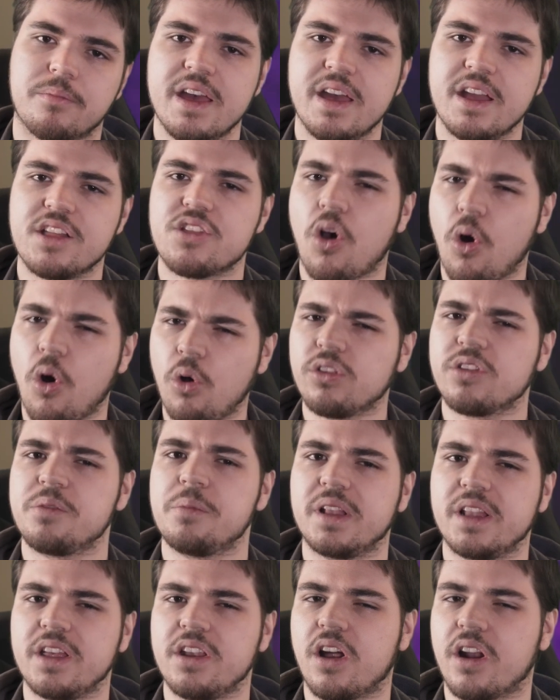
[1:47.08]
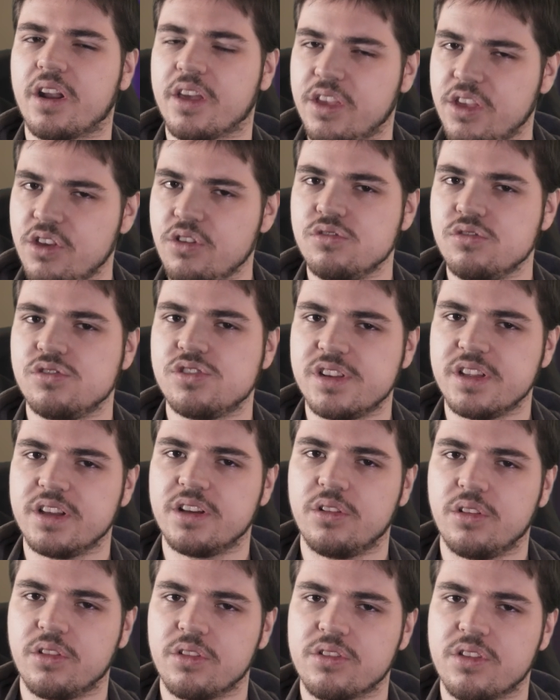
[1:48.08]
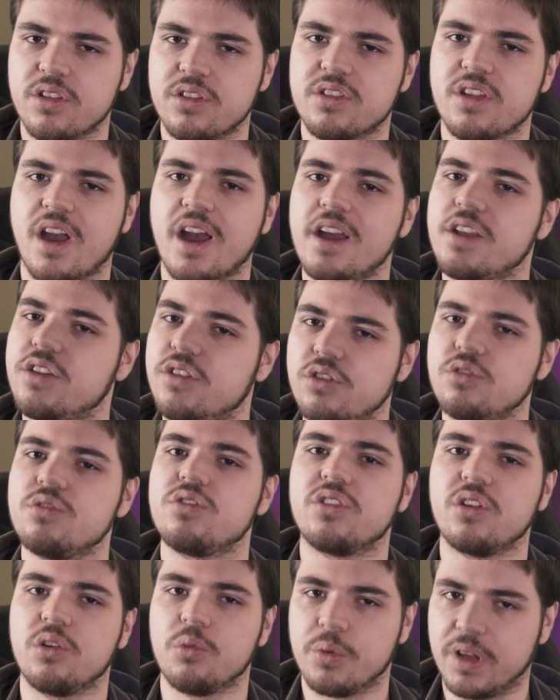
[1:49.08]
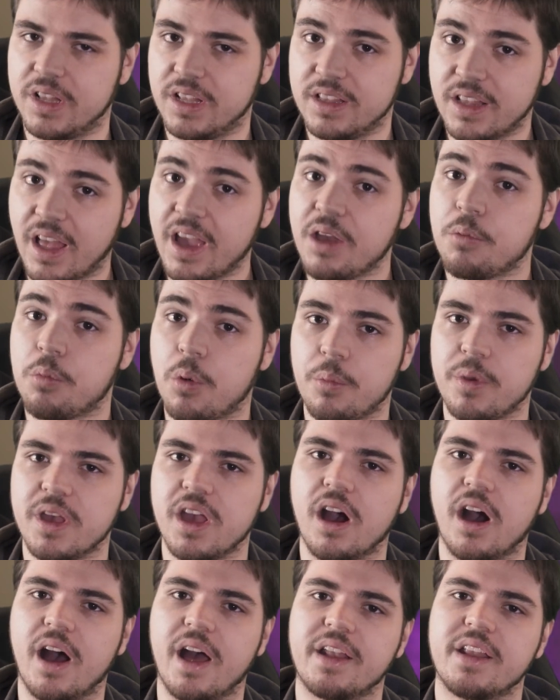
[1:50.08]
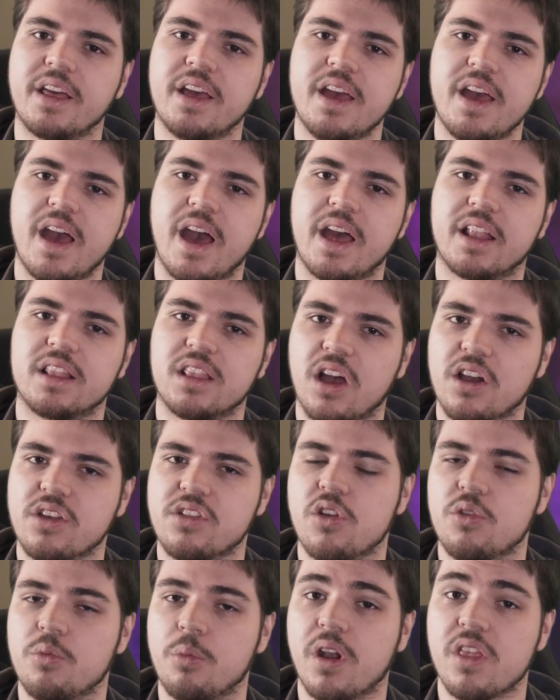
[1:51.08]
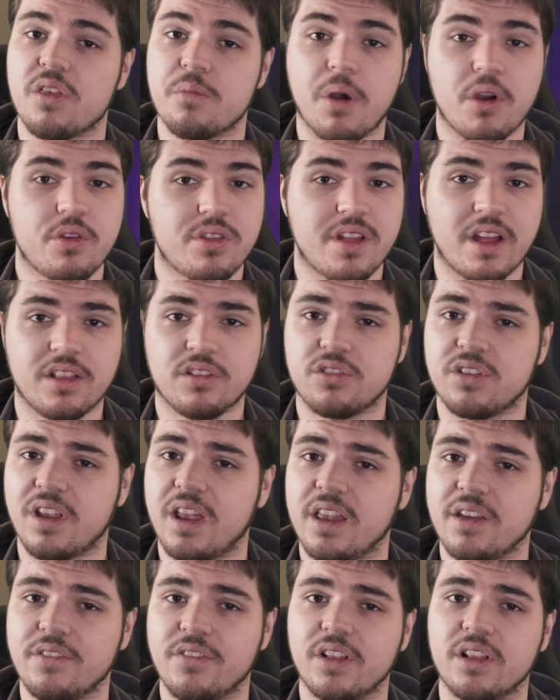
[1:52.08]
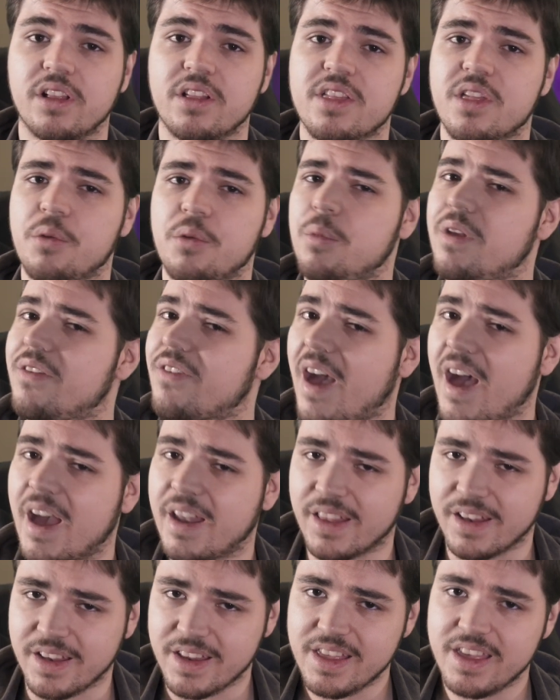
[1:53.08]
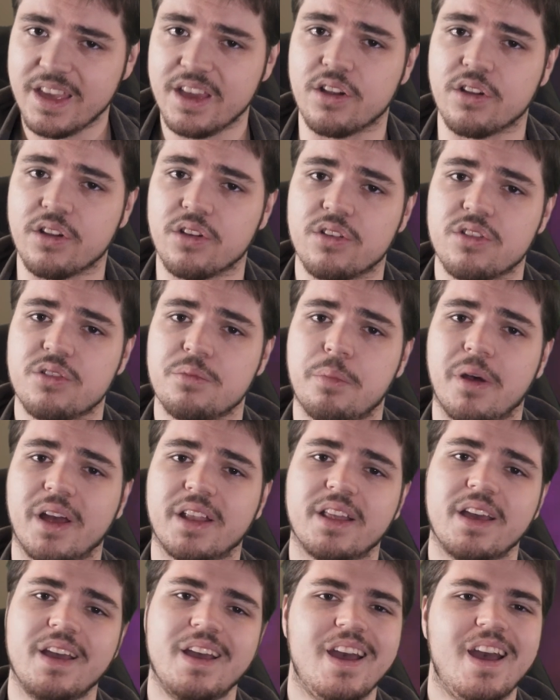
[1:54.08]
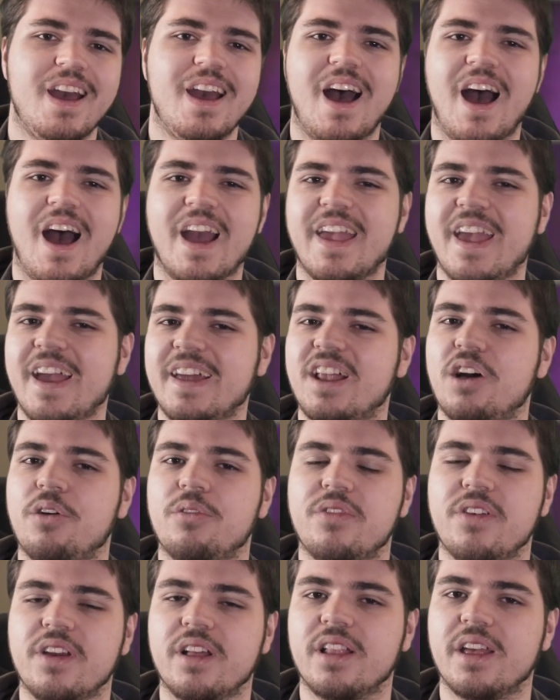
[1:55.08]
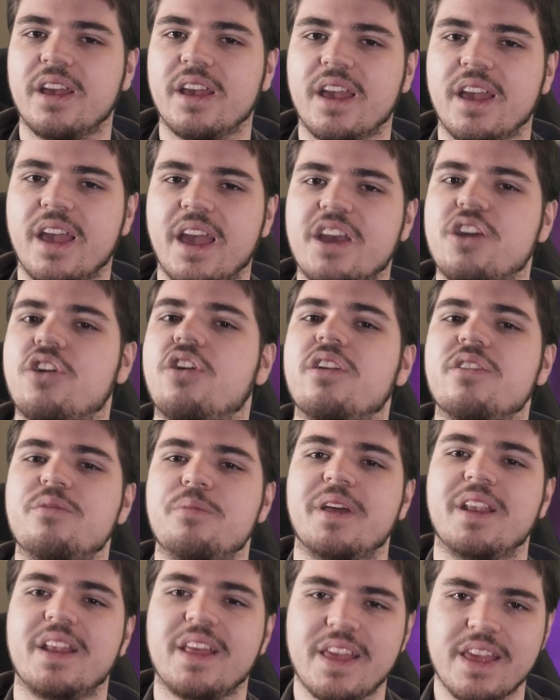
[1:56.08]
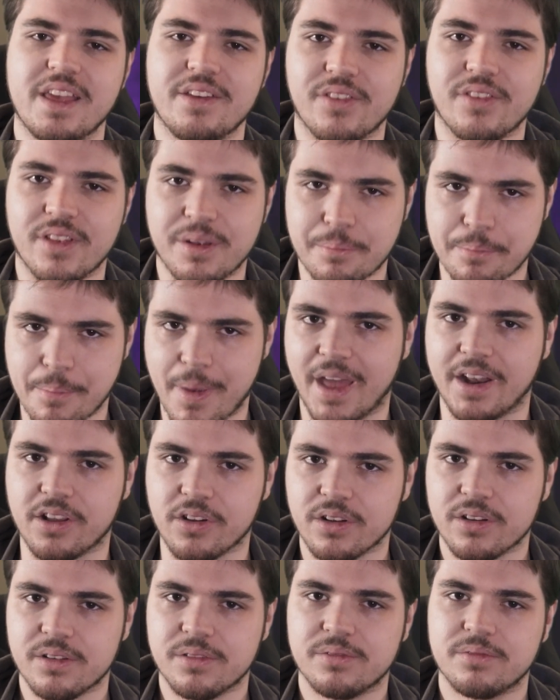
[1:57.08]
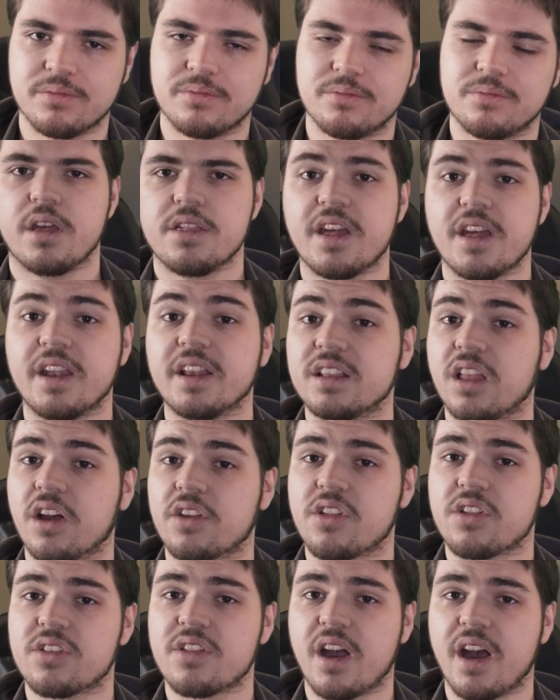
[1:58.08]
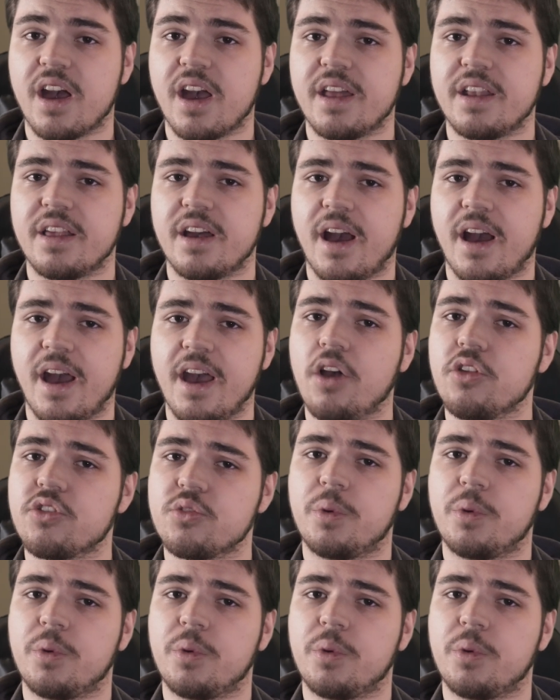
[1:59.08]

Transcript: It's ultimately not a huge deal, since I do still really like what we got, and Lux is one of the most entertaining villains that we've had in years, but I can't help feeling it could have been even better. Setting Lux aside, I also